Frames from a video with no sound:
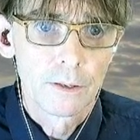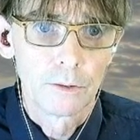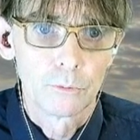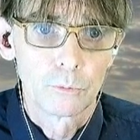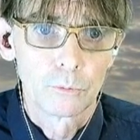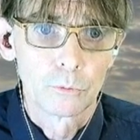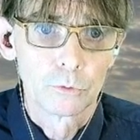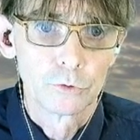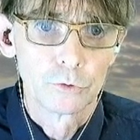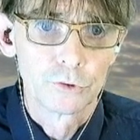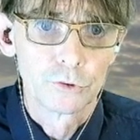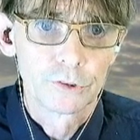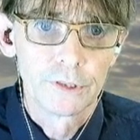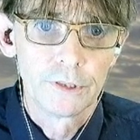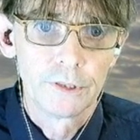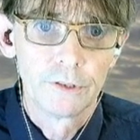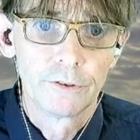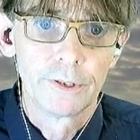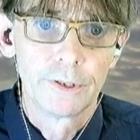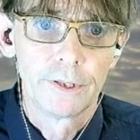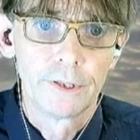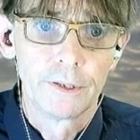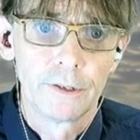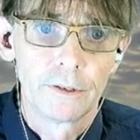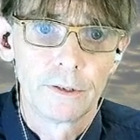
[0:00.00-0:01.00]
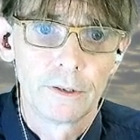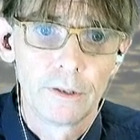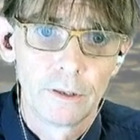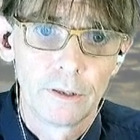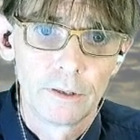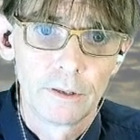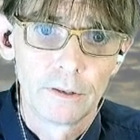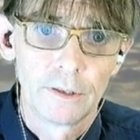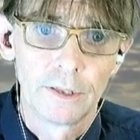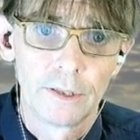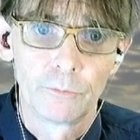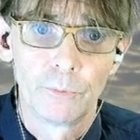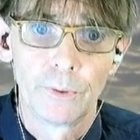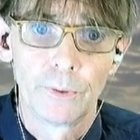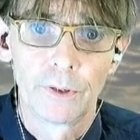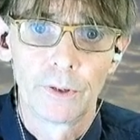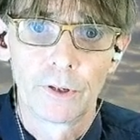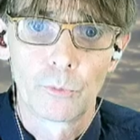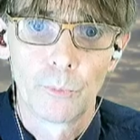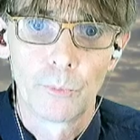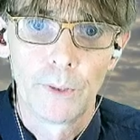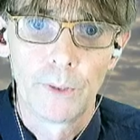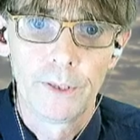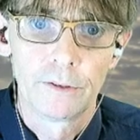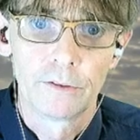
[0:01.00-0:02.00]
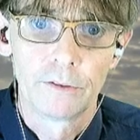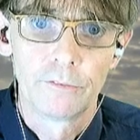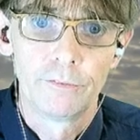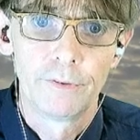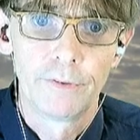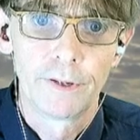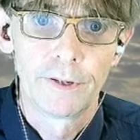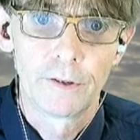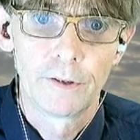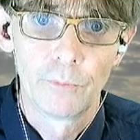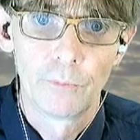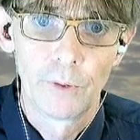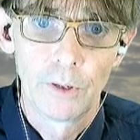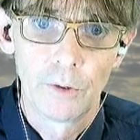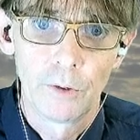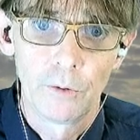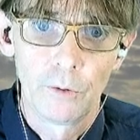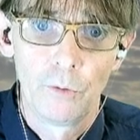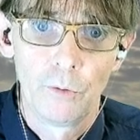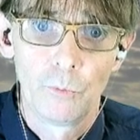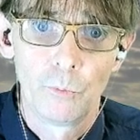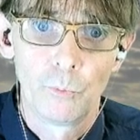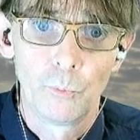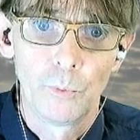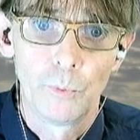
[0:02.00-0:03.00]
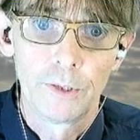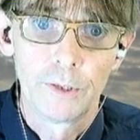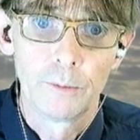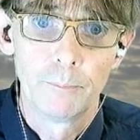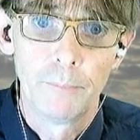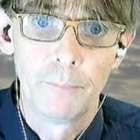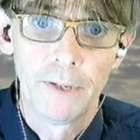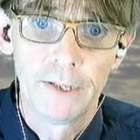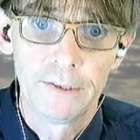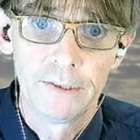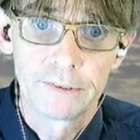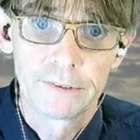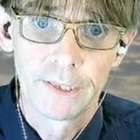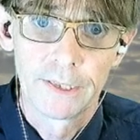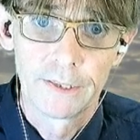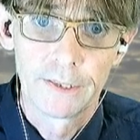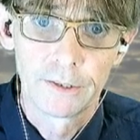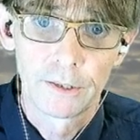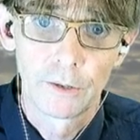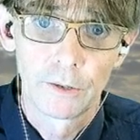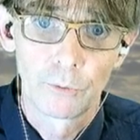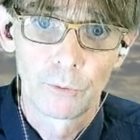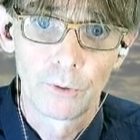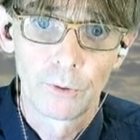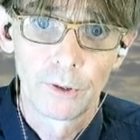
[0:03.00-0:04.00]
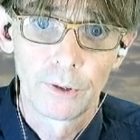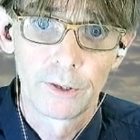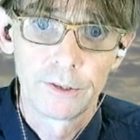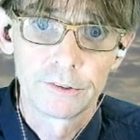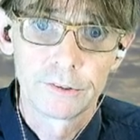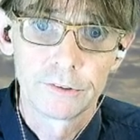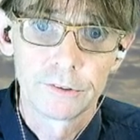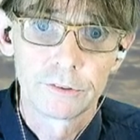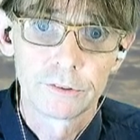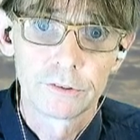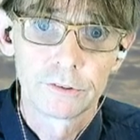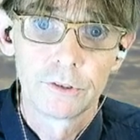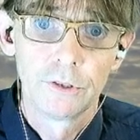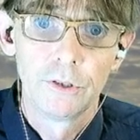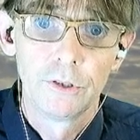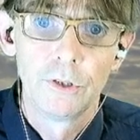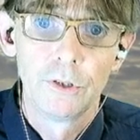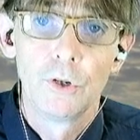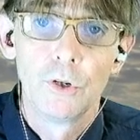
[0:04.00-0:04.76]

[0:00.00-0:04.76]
Now, considering that we are acquainted very well with the base 10 calculations,